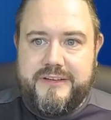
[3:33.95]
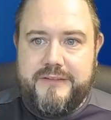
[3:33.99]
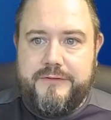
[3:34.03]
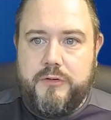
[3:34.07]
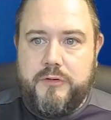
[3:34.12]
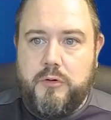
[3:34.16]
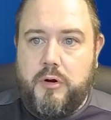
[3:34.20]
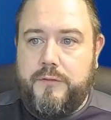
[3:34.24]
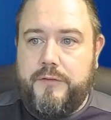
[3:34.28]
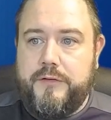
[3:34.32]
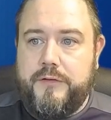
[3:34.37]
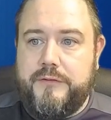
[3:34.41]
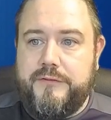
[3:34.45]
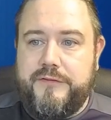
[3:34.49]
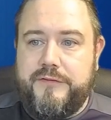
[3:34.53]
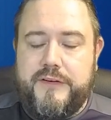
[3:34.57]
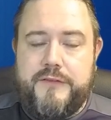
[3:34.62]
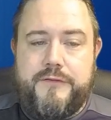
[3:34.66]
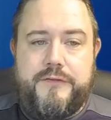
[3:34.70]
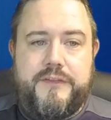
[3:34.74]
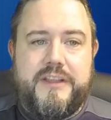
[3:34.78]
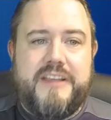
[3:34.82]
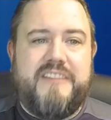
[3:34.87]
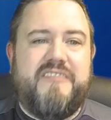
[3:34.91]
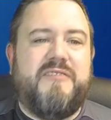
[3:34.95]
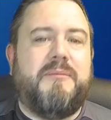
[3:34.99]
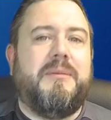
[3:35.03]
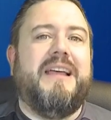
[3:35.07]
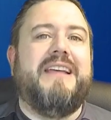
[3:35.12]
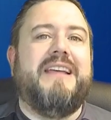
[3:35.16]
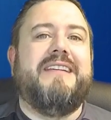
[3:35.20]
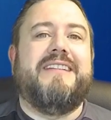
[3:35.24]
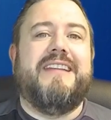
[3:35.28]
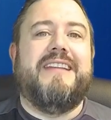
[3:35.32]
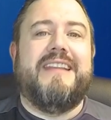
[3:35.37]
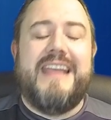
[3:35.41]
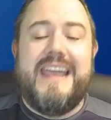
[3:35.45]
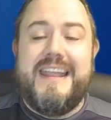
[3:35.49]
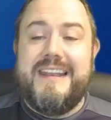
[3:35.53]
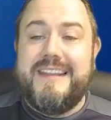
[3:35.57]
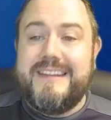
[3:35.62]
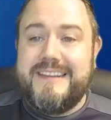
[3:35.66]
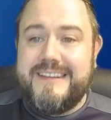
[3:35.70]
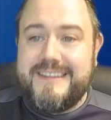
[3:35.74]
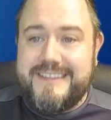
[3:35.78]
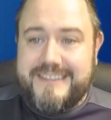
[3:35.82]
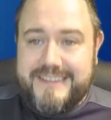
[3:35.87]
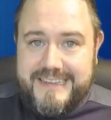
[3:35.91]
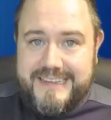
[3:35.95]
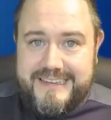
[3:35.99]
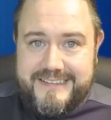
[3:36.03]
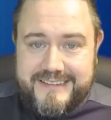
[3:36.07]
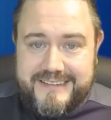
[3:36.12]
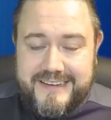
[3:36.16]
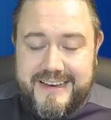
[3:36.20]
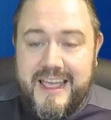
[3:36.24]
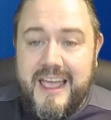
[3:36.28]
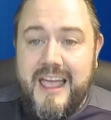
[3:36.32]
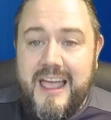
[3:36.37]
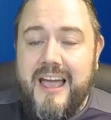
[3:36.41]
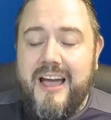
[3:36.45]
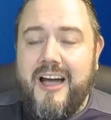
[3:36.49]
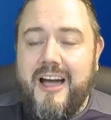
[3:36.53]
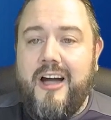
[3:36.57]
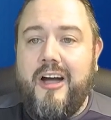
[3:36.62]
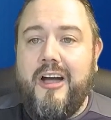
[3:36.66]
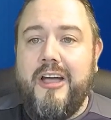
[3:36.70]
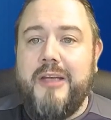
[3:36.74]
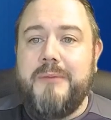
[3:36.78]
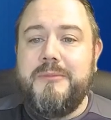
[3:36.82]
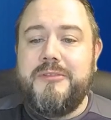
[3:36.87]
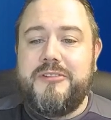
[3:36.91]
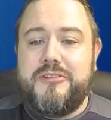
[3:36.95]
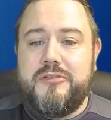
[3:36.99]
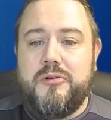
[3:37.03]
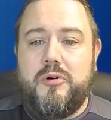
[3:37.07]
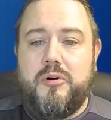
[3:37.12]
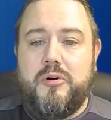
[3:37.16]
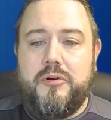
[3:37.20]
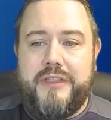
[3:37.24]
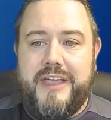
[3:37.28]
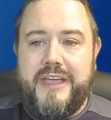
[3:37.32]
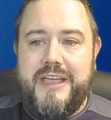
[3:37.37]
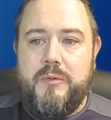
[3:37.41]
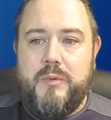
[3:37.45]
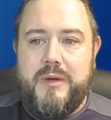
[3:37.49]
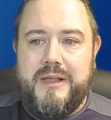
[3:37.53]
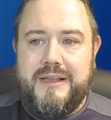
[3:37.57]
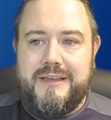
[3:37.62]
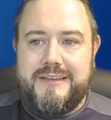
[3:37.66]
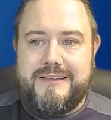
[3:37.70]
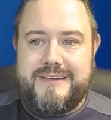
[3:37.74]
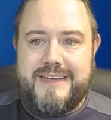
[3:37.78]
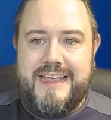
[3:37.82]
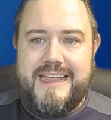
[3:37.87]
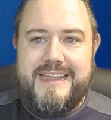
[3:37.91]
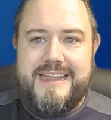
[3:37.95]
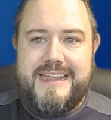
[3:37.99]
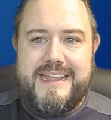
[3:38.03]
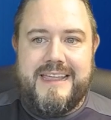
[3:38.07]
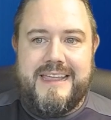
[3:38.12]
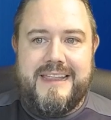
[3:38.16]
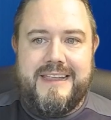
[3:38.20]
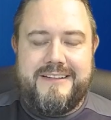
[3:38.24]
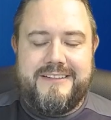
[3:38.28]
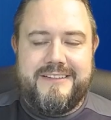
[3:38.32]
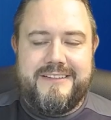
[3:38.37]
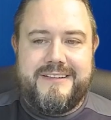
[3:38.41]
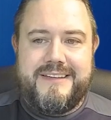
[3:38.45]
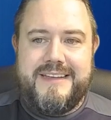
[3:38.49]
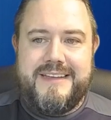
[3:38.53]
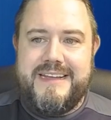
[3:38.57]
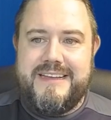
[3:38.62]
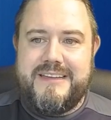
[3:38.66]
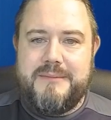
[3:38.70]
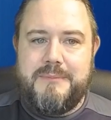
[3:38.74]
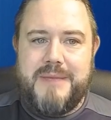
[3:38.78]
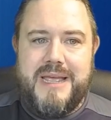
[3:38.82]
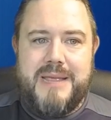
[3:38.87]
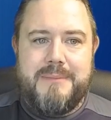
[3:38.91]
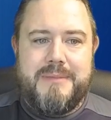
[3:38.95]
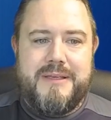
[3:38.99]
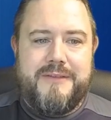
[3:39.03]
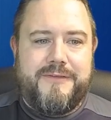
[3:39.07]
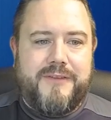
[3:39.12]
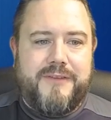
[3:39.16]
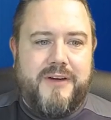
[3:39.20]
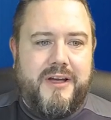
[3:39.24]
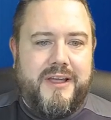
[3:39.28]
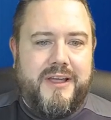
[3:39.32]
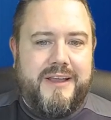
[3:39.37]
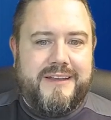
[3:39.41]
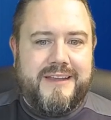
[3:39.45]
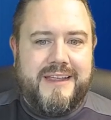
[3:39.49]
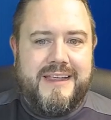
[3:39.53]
If you offered them 15th place at the end of the season, I'm sure they will take it. They just need to maybe find